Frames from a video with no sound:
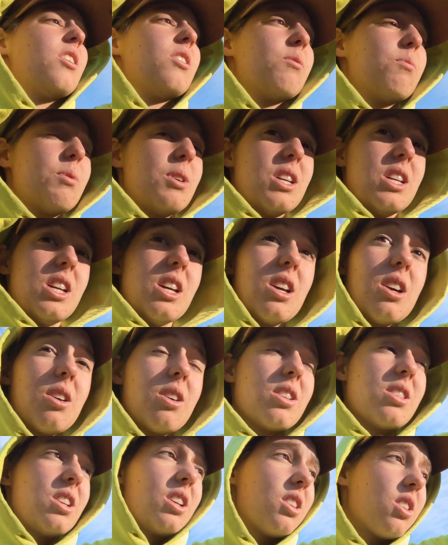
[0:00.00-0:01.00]
We
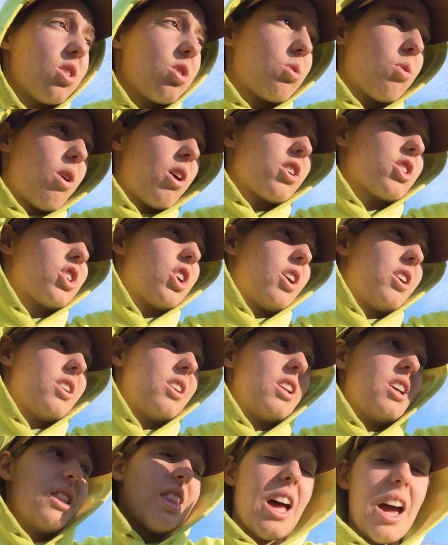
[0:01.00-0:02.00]
did the squash garden,
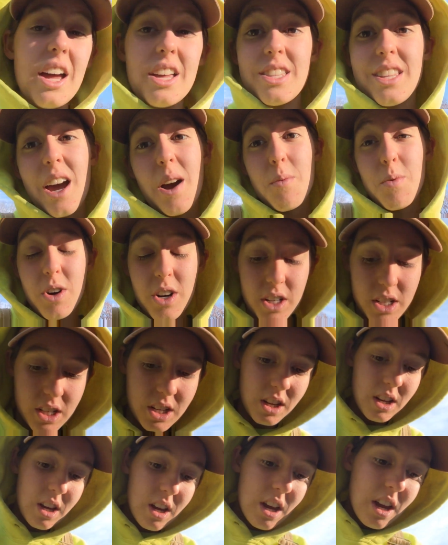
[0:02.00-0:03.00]
and that worked
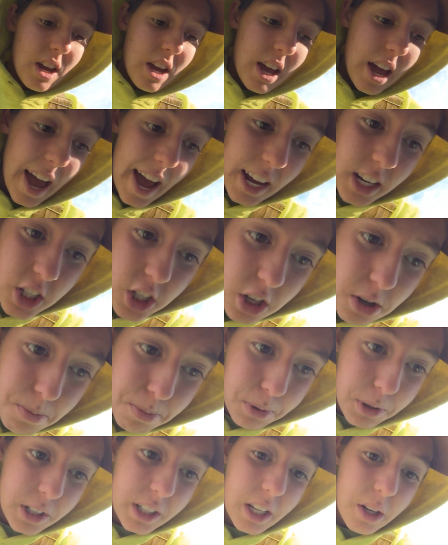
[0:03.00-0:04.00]
actually
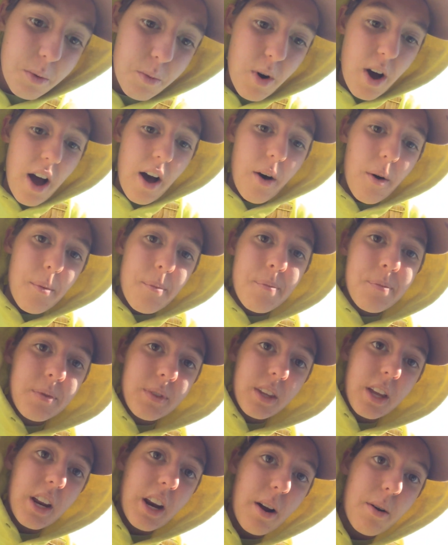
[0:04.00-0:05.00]
pretty well,
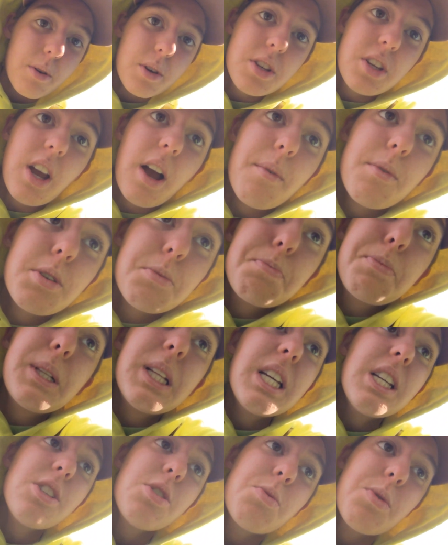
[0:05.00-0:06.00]
and I was
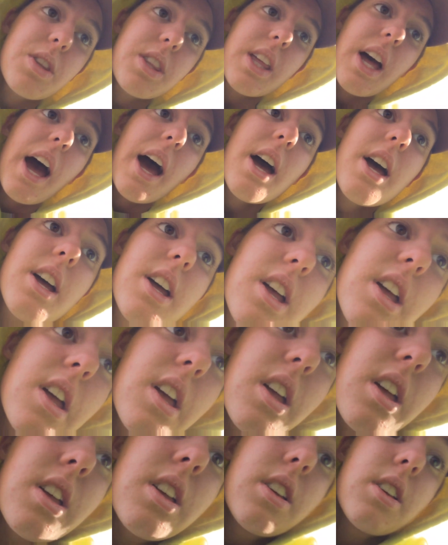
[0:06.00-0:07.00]
pleased with that.
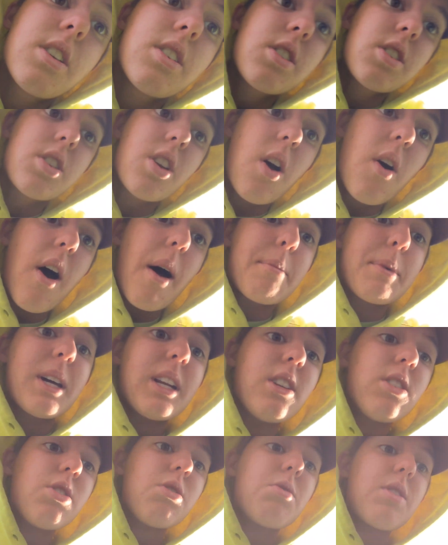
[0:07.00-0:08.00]
So I'm
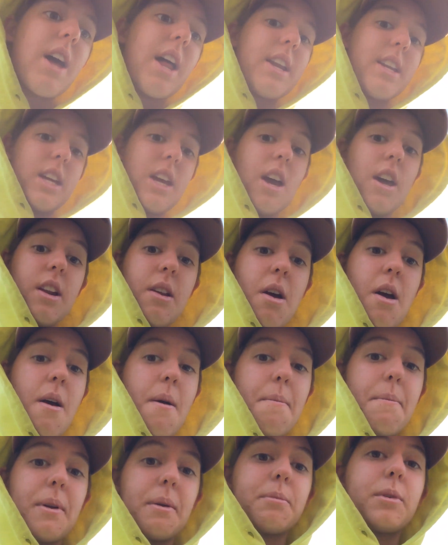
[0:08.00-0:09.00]
gonna do that again,
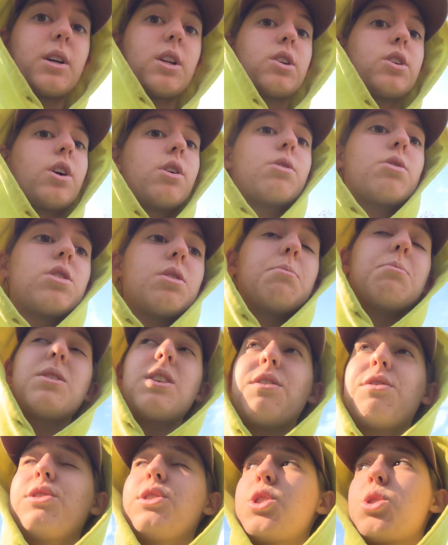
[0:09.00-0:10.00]
but I'm gonna grow some
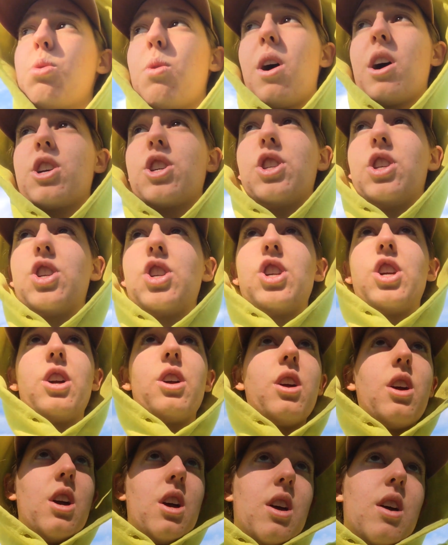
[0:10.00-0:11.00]
different squash this
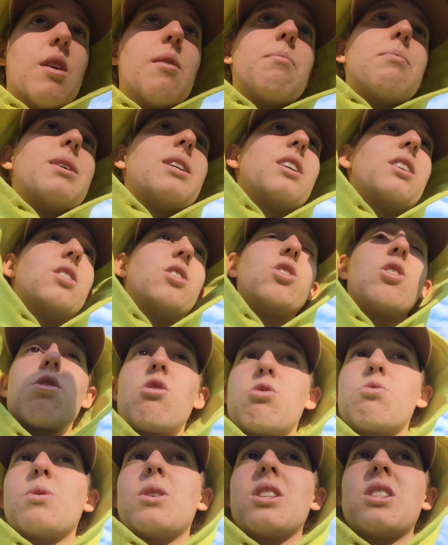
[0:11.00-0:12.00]
year, because
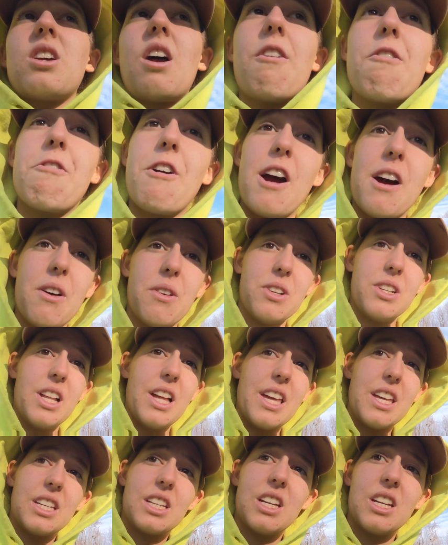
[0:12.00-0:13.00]
those ones I found,
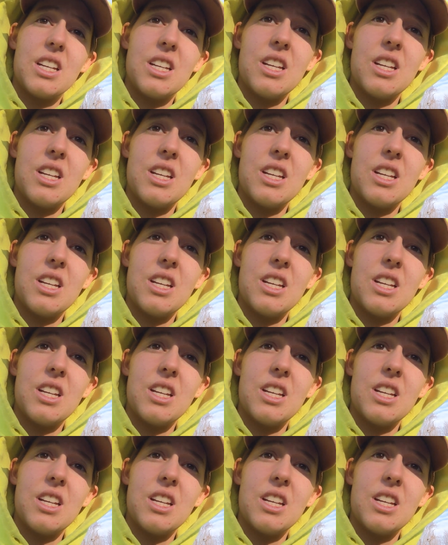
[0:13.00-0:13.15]
like,